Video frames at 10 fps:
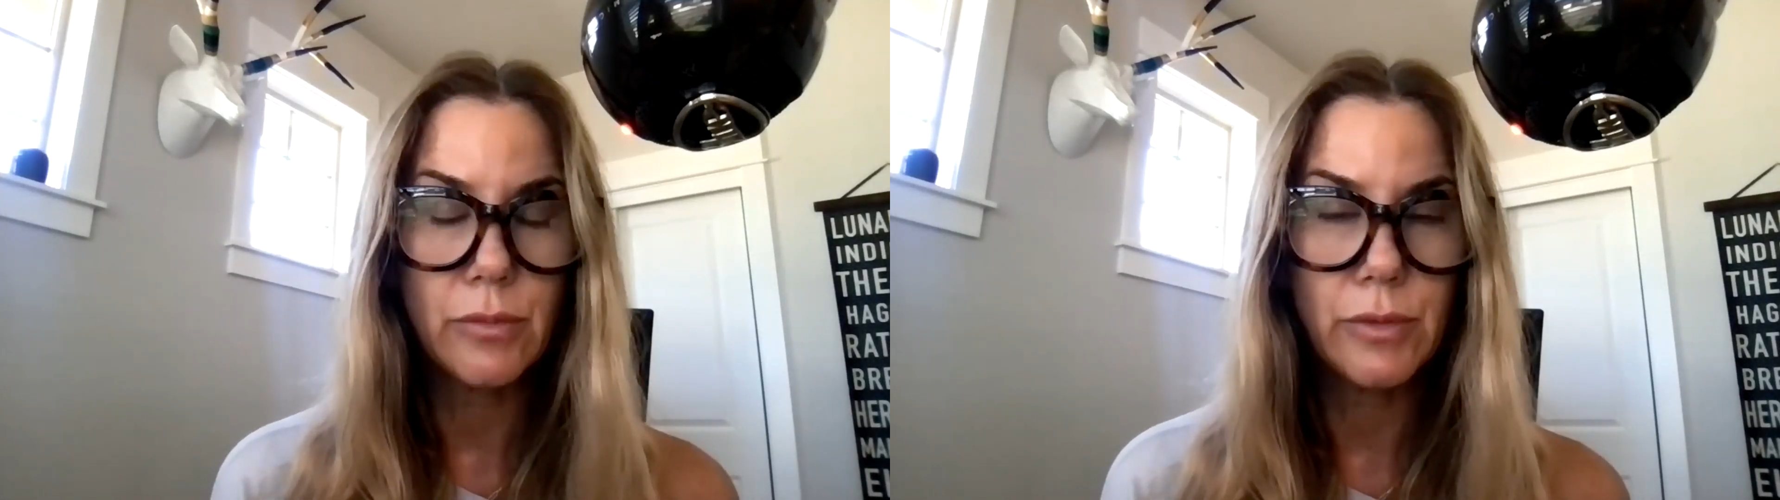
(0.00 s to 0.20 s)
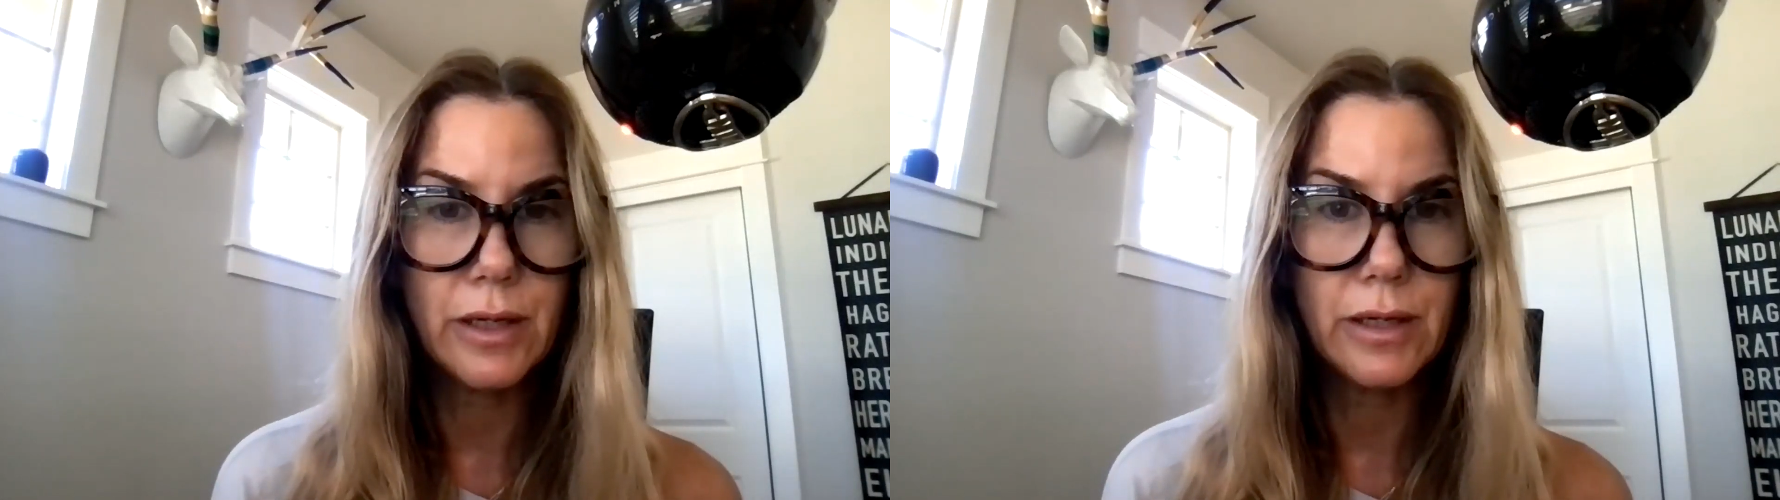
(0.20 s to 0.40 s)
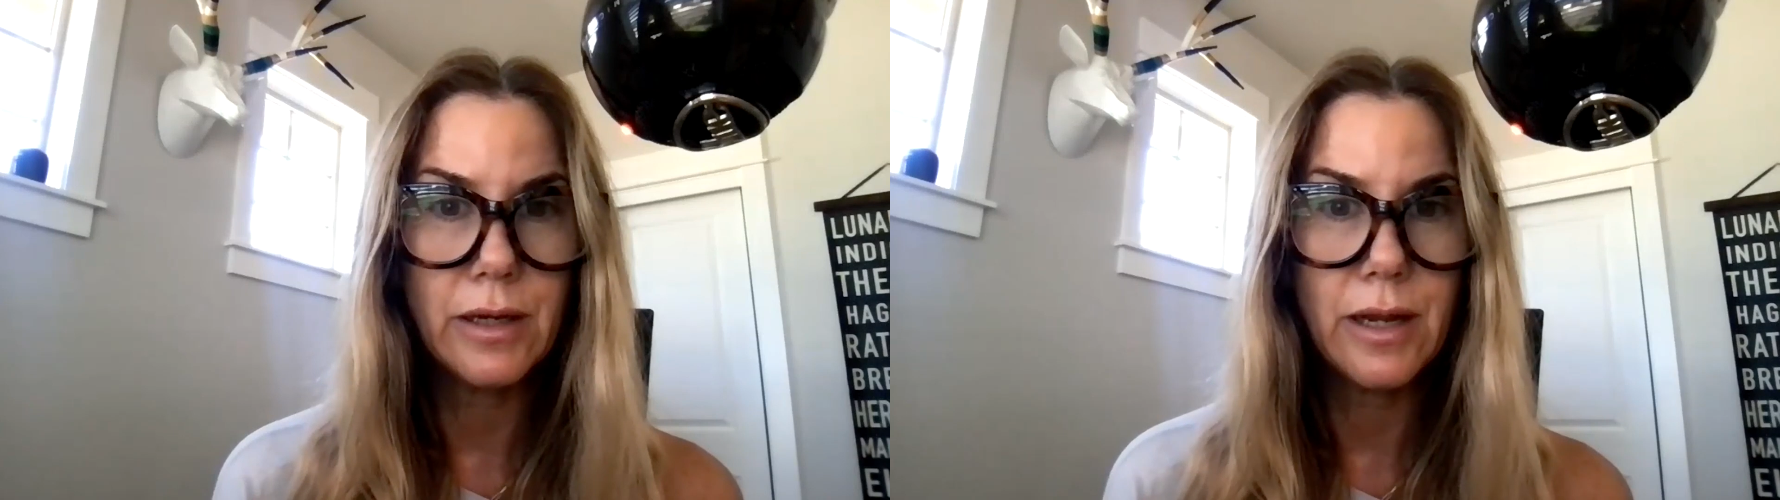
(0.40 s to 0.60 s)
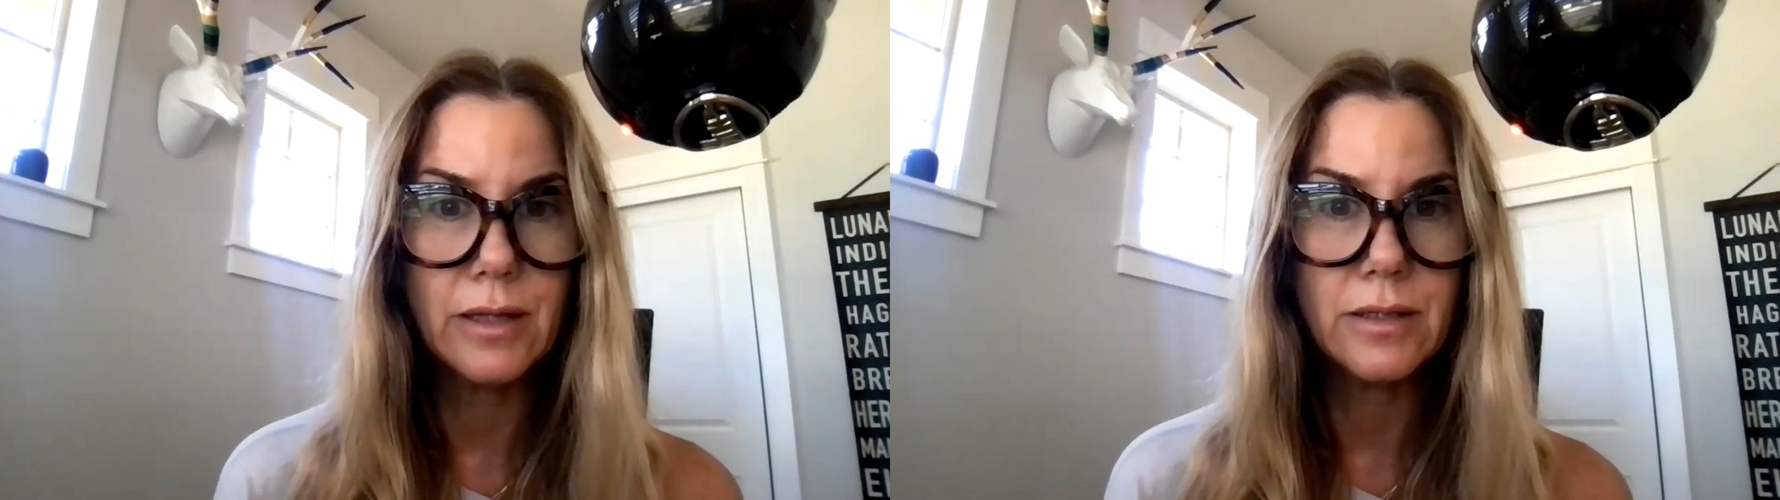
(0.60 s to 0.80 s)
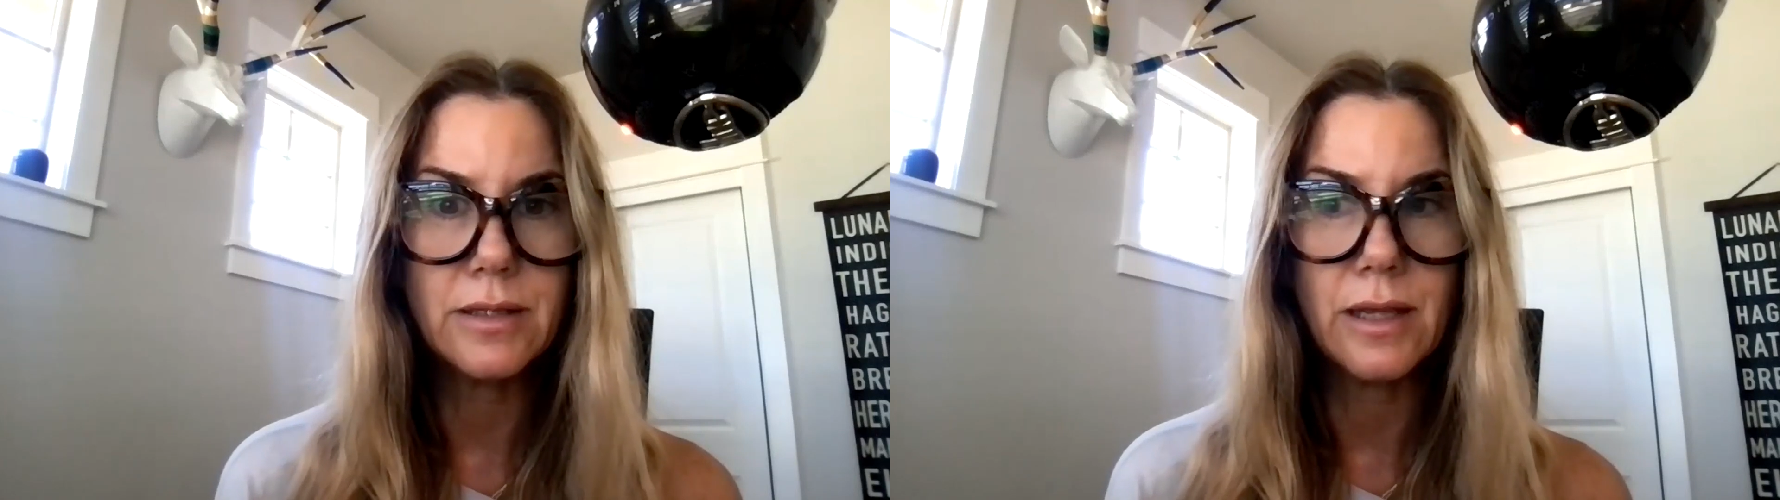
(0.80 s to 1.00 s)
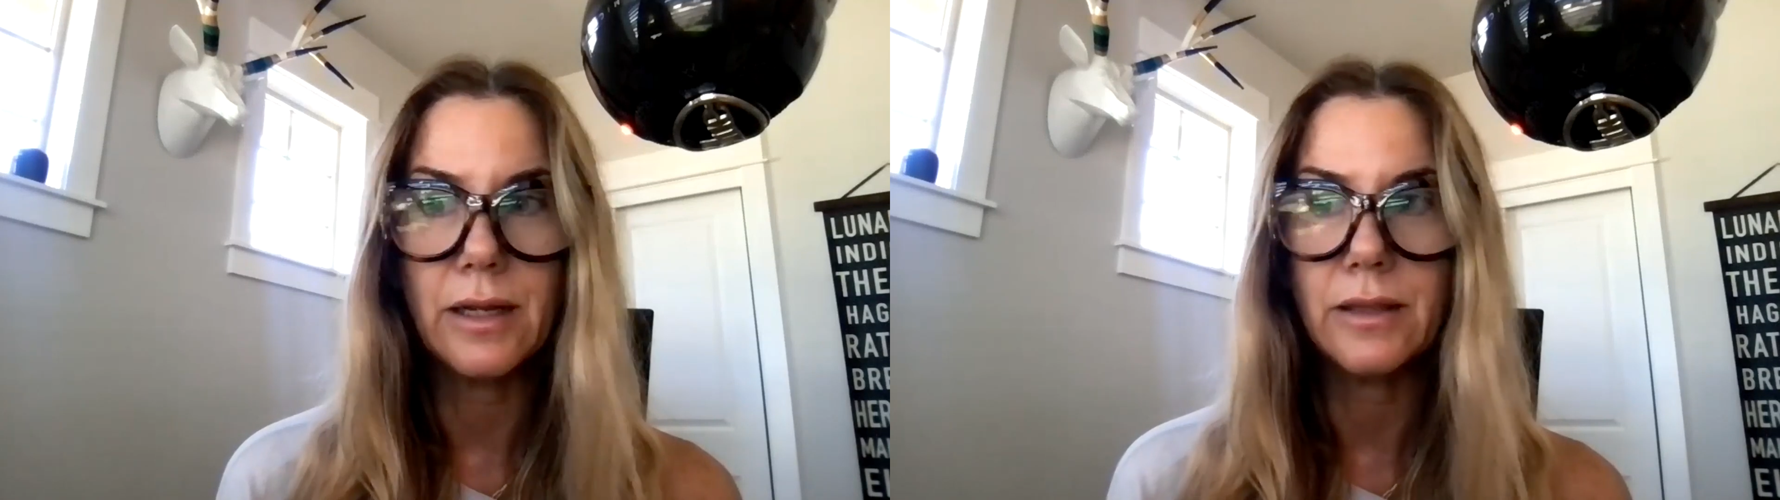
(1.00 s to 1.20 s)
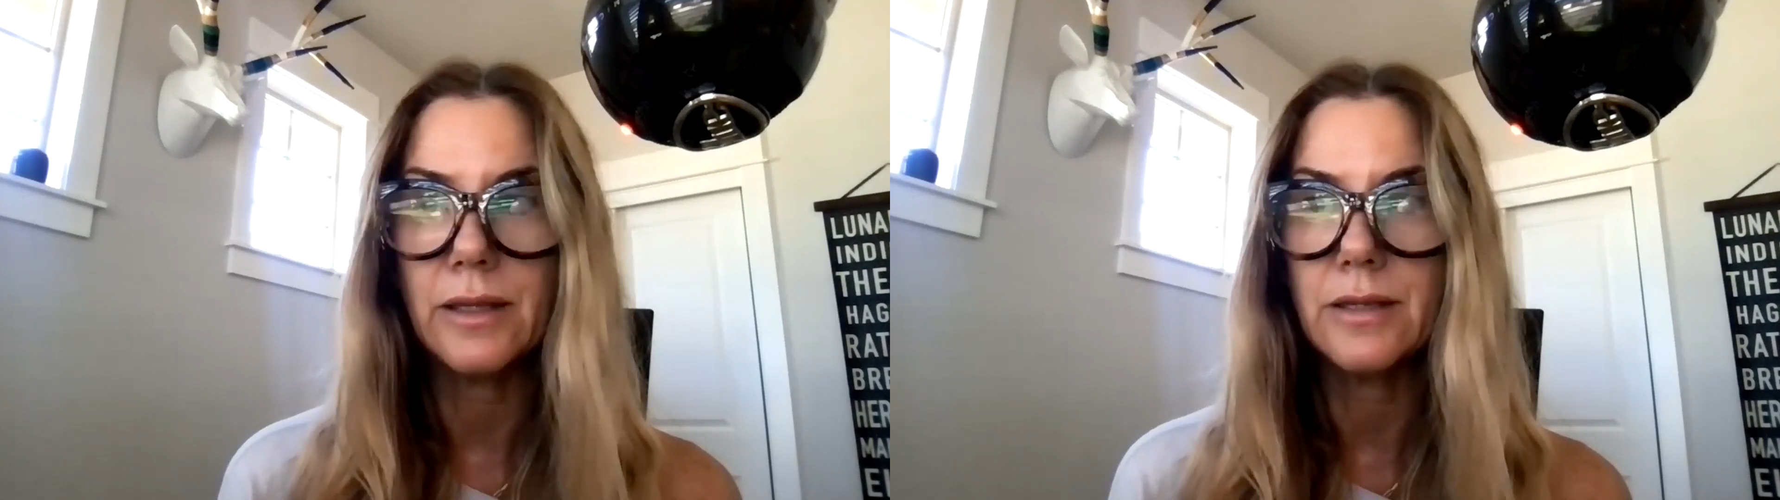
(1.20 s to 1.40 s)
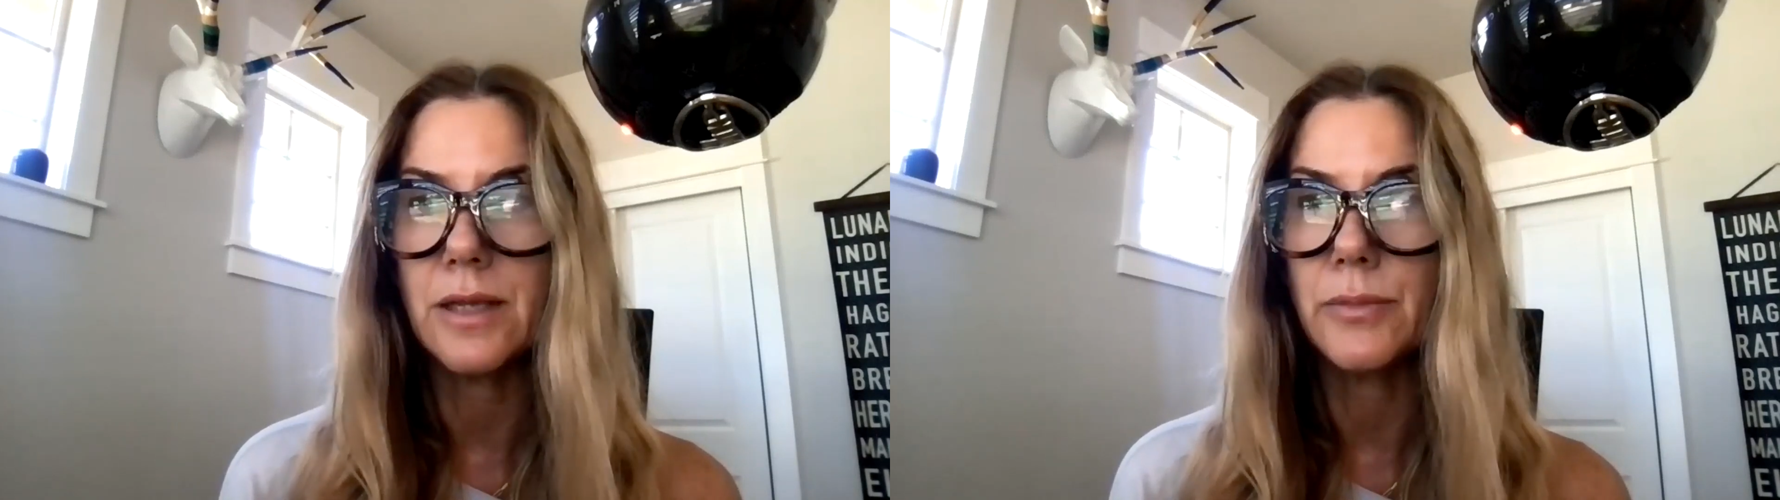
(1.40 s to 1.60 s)
coming in and setting
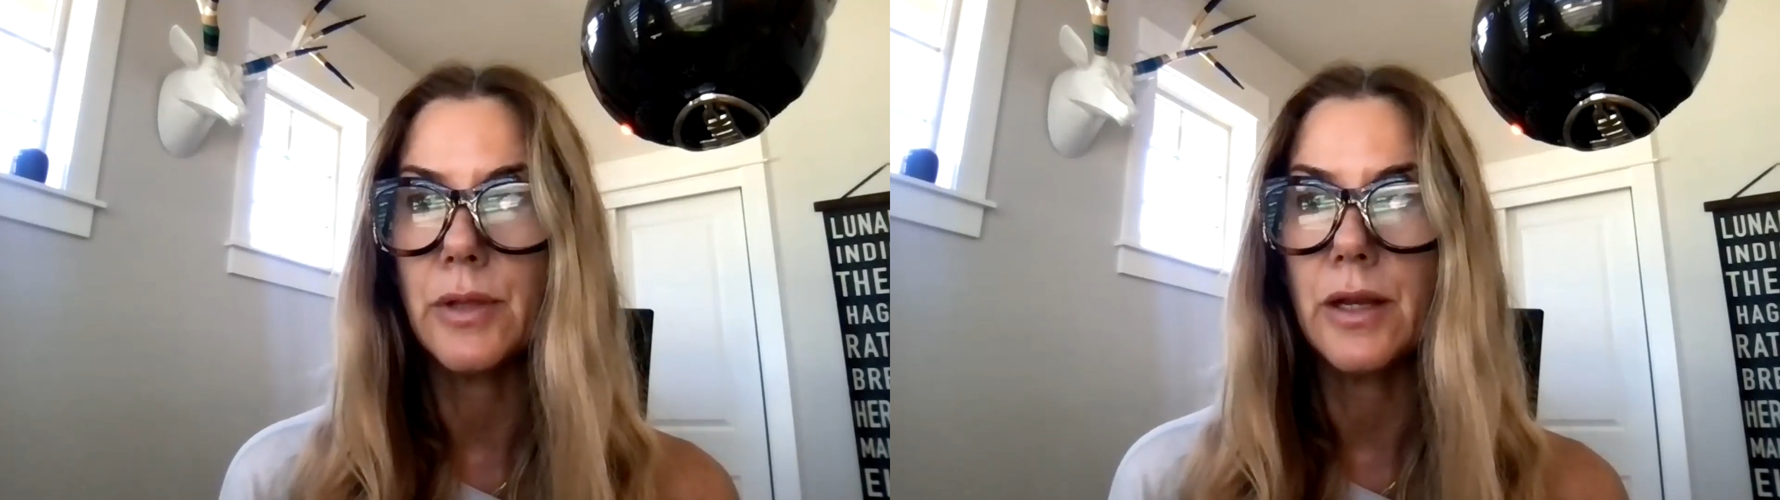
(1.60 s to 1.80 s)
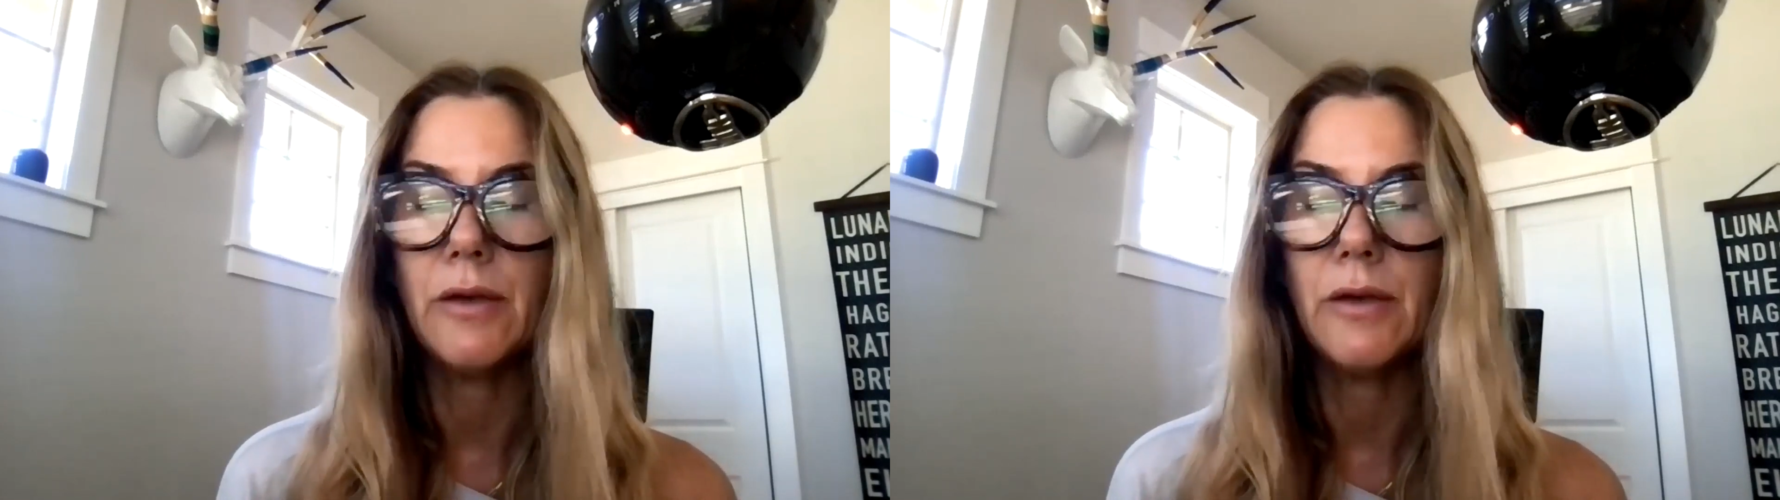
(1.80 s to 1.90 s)
things up that